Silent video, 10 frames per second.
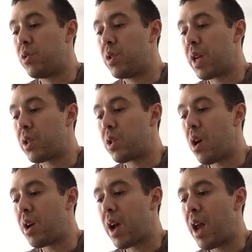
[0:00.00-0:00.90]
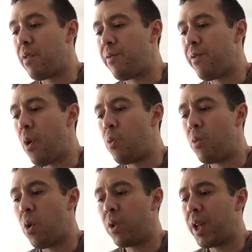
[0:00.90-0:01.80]
soon as I started kind of foam
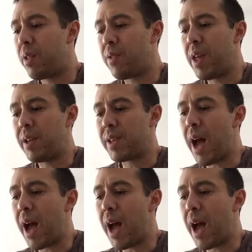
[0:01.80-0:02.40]
rolling things